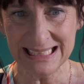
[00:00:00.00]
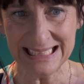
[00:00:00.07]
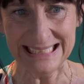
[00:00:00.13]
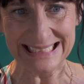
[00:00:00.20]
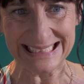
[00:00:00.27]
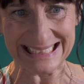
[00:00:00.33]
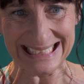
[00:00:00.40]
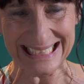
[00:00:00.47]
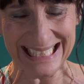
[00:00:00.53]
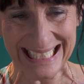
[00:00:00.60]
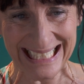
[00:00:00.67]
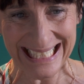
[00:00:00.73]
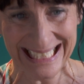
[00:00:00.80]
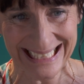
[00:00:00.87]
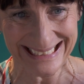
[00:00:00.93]
It
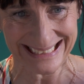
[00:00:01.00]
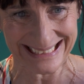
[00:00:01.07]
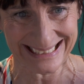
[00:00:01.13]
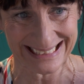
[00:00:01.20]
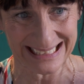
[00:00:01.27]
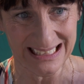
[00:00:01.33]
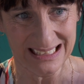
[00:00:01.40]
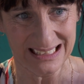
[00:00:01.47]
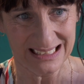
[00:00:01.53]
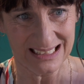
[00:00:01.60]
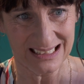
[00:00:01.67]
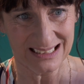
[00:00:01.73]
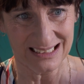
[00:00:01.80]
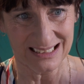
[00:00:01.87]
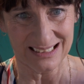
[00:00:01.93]
is.
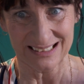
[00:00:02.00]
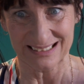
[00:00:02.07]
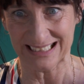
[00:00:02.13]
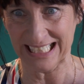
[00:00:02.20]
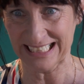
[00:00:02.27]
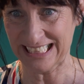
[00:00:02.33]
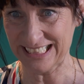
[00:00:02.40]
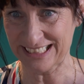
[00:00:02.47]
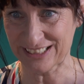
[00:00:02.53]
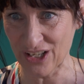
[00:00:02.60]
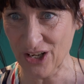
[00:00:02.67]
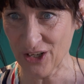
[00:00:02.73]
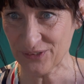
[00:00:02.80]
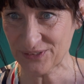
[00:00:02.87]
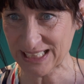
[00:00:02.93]
They
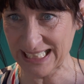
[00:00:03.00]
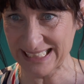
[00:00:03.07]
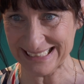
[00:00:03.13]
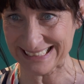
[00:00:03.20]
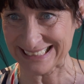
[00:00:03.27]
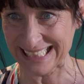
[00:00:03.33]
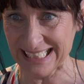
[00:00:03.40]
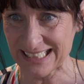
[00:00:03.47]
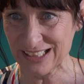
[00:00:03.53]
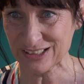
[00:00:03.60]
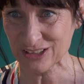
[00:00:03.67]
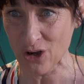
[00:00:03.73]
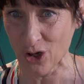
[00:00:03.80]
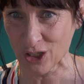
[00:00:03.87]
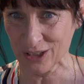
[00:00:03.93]
deserved it,
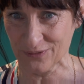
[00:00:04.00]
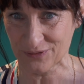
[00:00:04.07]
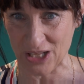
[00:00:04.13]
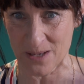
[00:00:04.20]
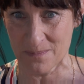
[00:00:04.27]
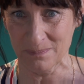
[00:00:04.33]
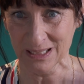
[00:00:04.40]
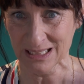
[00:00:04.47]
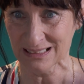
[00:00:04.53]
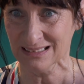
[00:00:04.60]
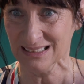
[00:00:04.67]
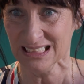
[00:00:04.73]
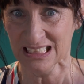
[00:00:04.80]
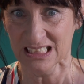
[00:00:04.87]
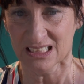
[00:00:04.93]
sinners, all of them.
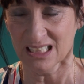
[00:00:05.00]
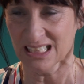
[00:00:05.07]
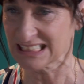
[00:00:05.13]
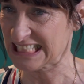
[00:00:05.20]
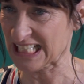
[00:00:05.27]
And